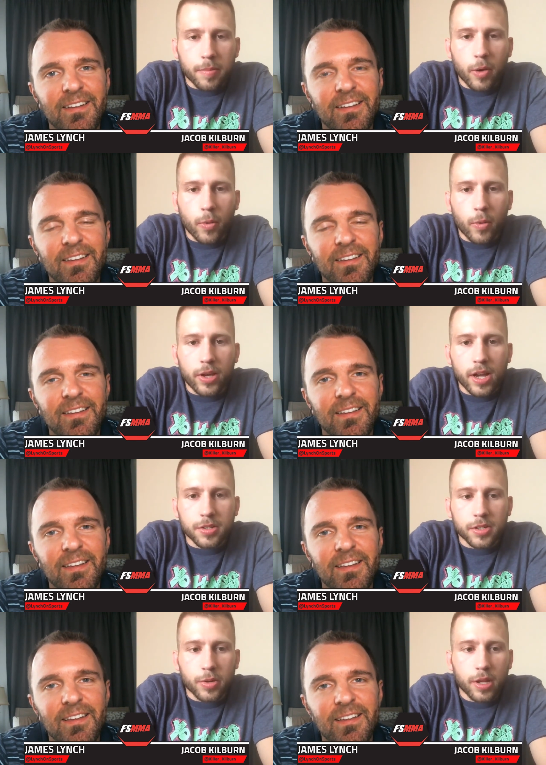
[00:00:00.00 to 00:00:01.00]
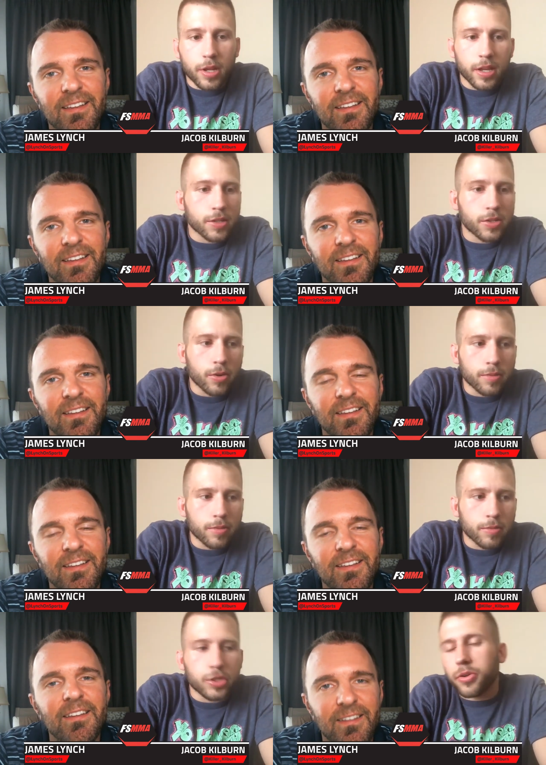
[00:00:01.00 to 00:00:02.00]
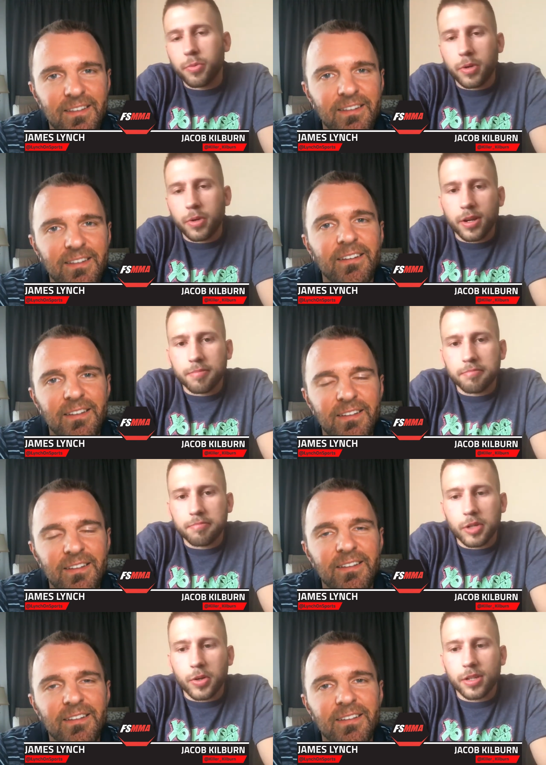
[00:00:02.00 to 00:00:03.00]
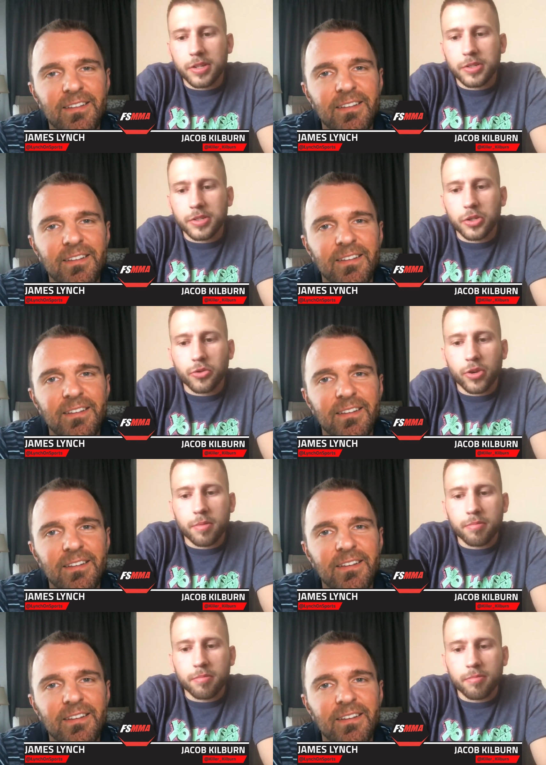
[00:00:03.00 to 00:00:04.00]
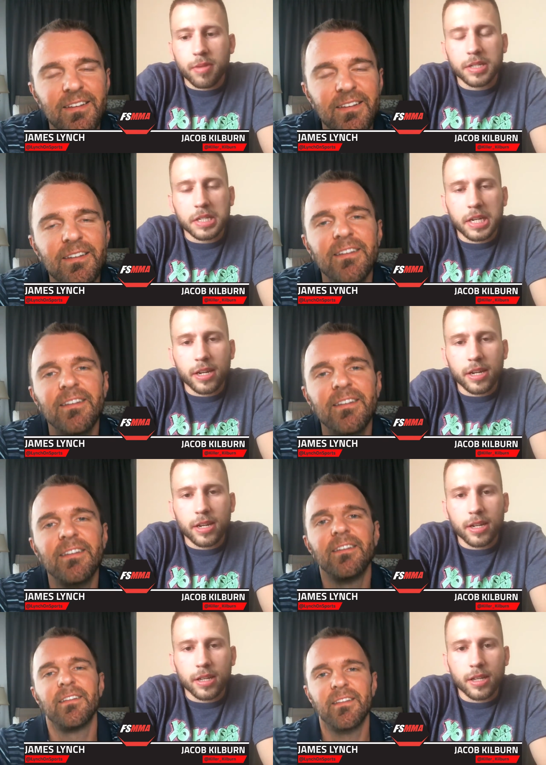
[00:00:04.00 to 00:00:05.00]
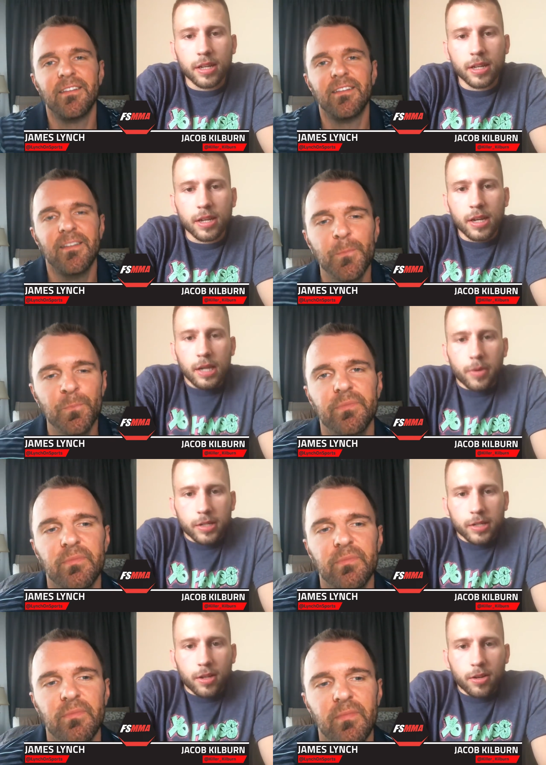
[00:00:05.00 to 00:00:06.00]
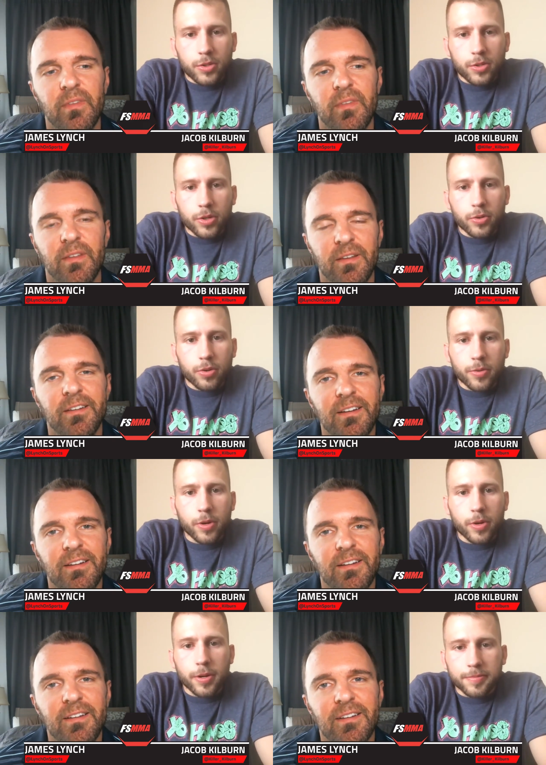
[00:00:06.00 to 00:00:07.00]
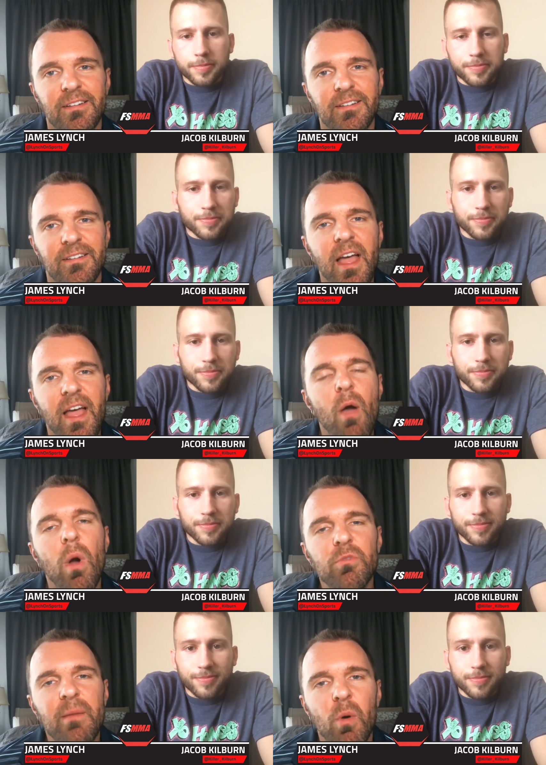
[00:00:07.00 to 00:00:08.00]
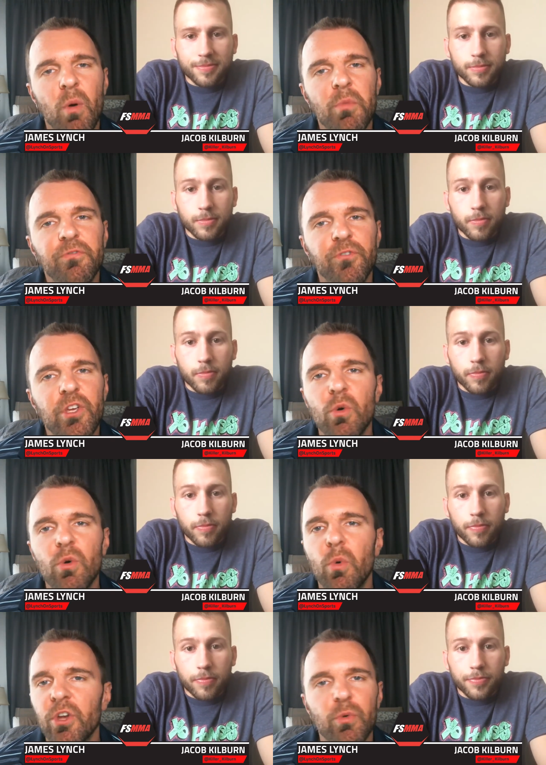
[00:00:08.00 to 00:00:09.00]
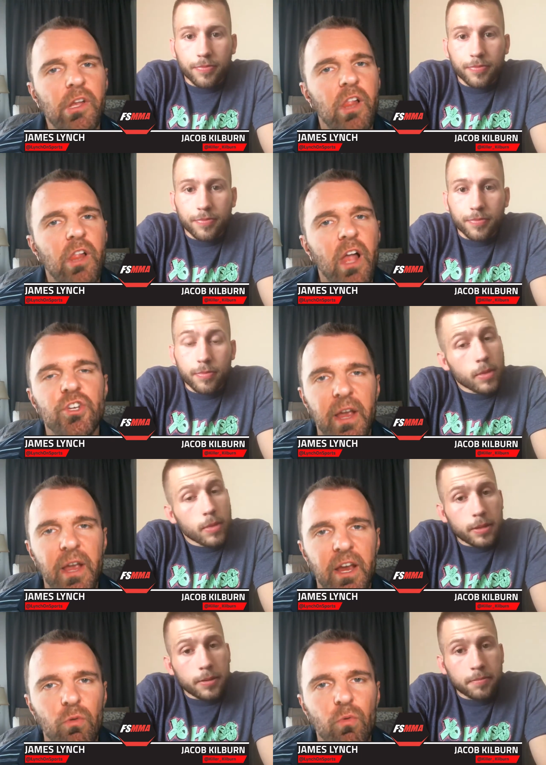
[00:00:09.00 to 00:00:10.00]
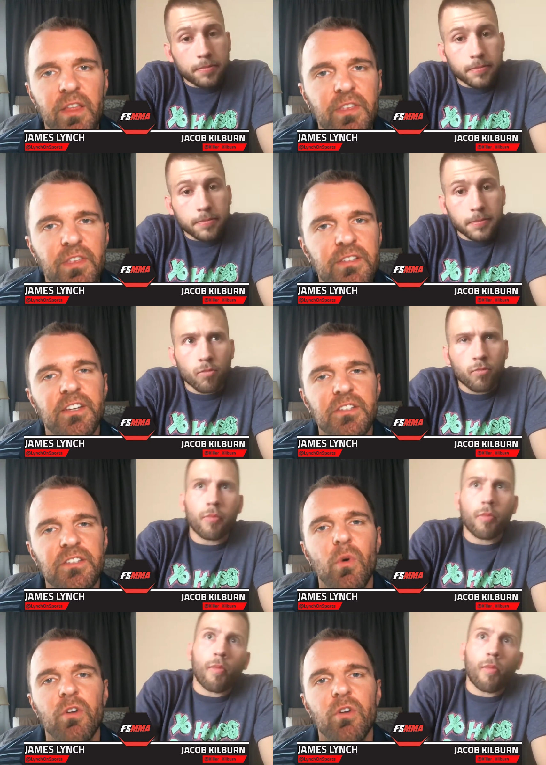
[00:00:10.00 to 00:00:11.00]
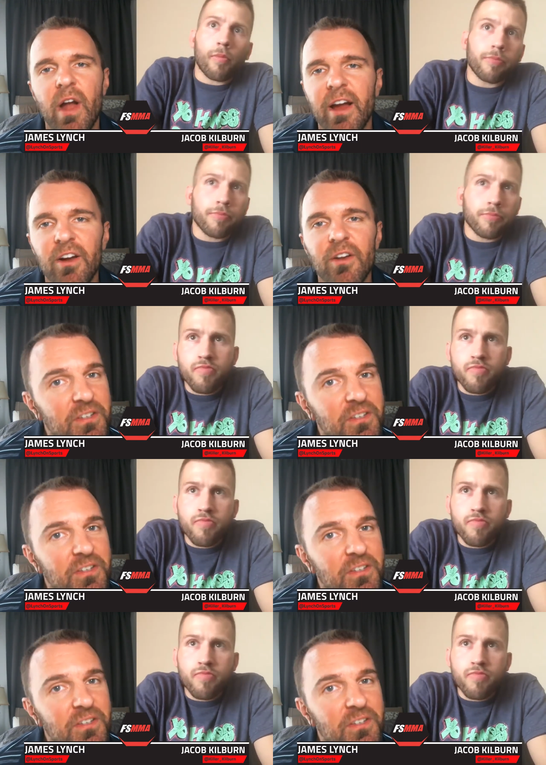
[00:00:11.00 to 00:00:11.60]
Speaker 1: about weight classes or anything, so it just started as a dream as a kid. And anyways,
Speaker 2: long story short, here we are. When was that moment for you where you realized you could make a run at this? Because you've got that 6-1 record.